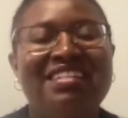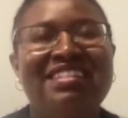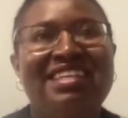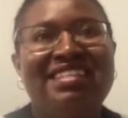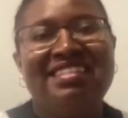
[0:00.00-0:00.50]

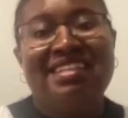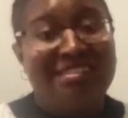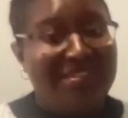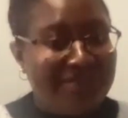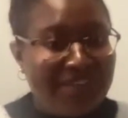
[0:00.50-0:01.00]
the
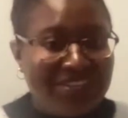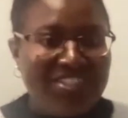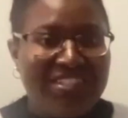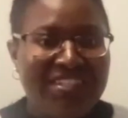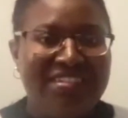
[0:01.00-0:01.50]

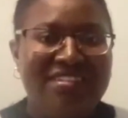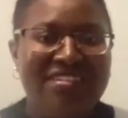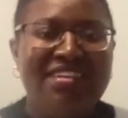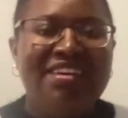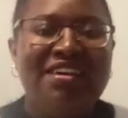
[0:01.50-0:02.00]
satisfaction
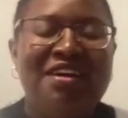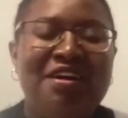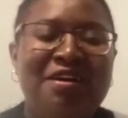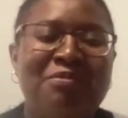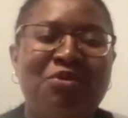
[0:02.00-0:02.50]

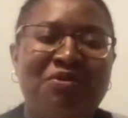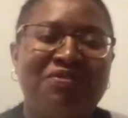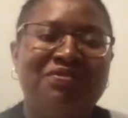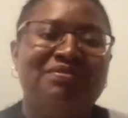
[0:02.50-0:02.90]
of